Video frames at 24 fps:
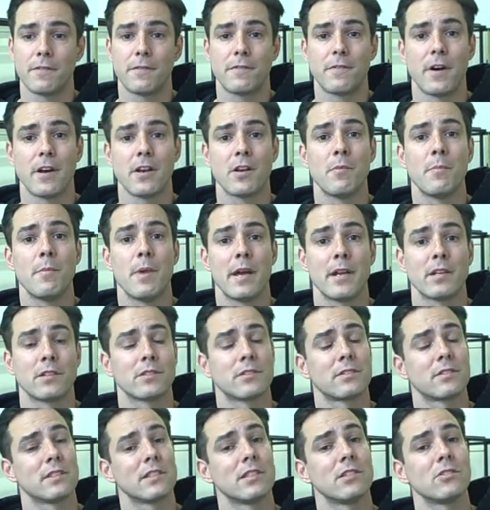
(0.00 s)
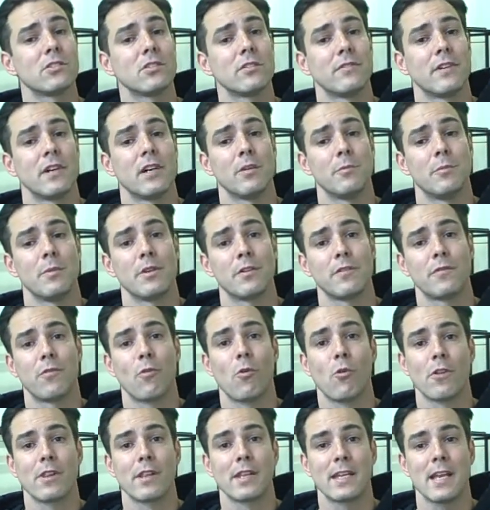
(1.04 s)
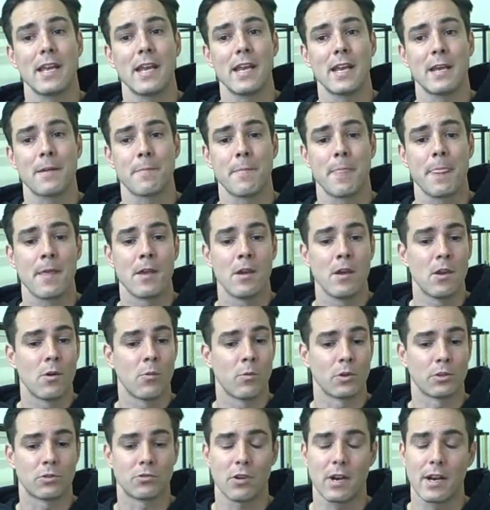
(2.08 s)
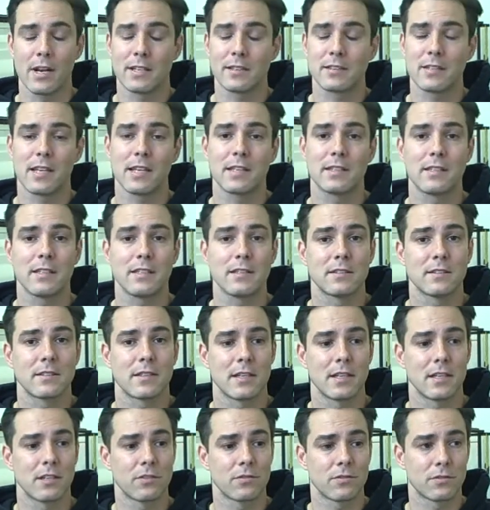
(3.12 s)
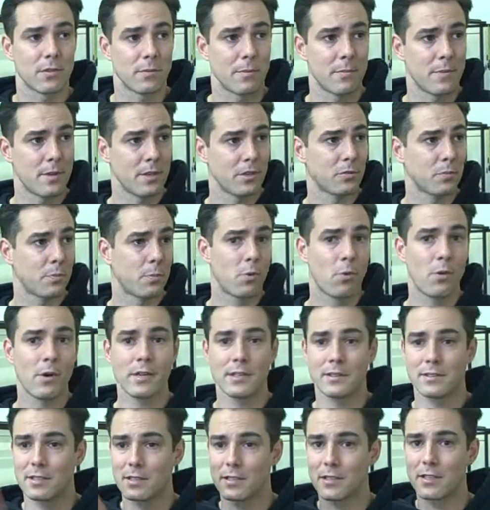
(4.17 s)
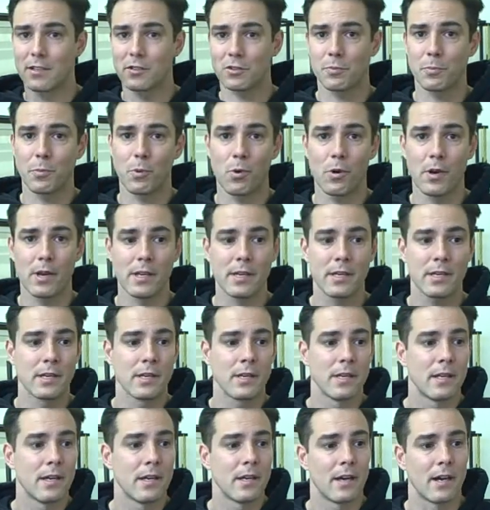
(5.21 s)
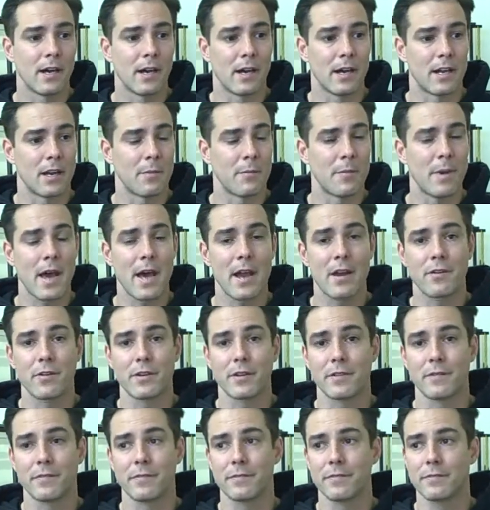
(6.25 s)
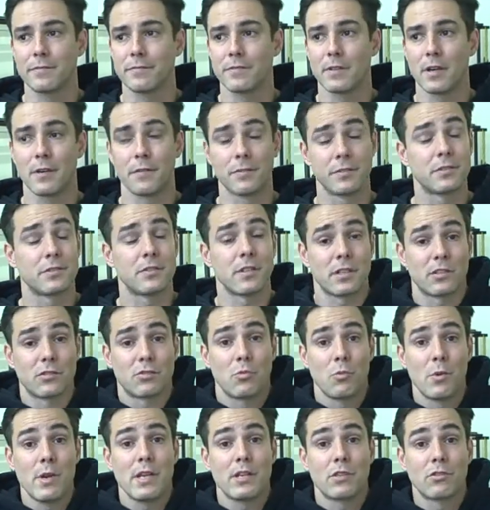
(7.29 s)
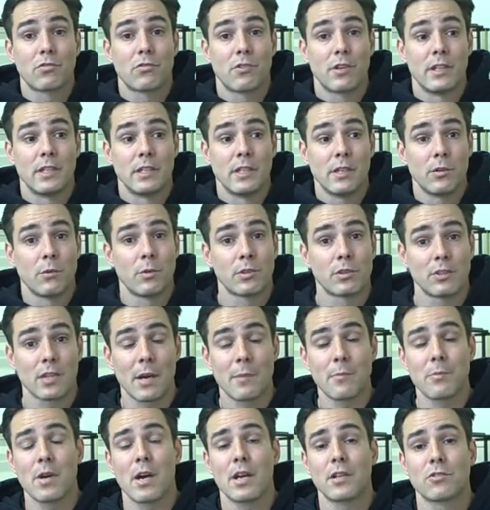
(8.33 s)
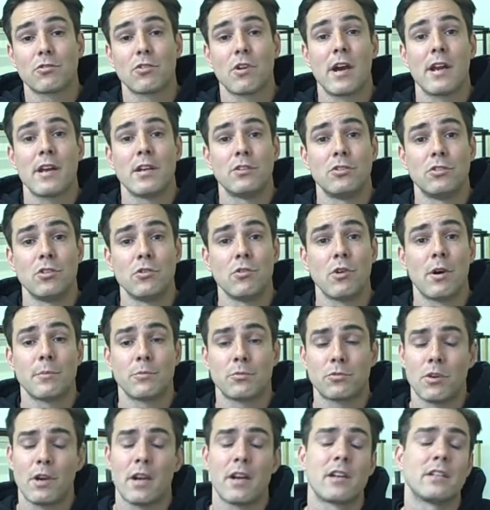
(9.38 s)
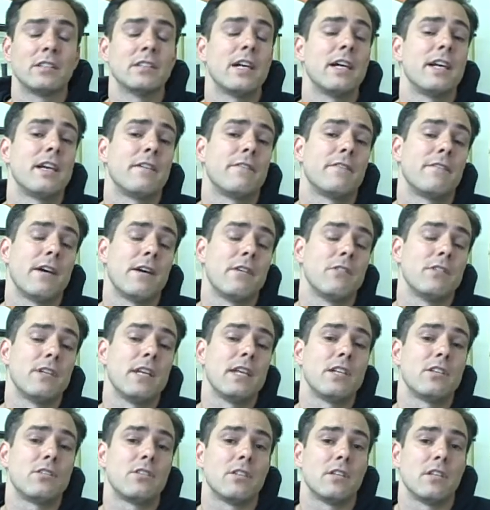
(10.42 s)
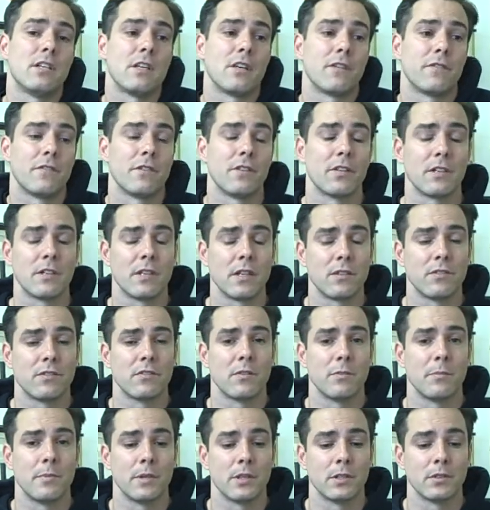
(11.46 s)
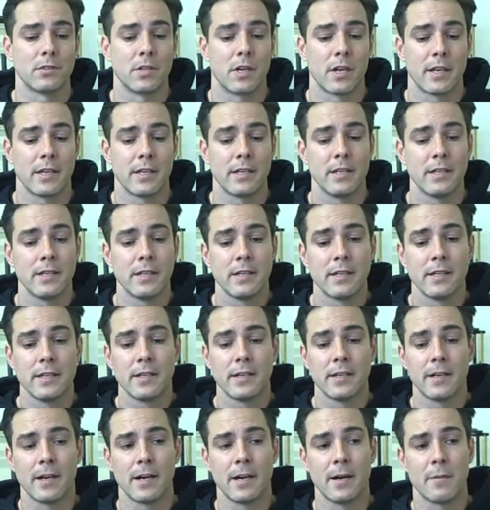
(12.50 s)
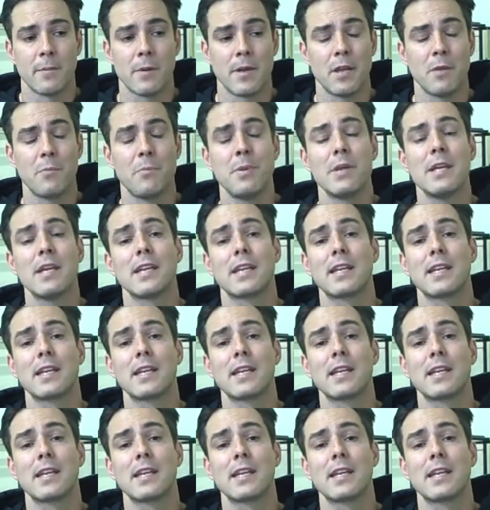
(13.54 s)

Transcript: fundamental skill development for the game. We're trying to take these kids from this point to this point in a matter of 6 weeks, really, which I'm not trying to do. I'm trying to lay a foundation here for the kids to build on. It'd be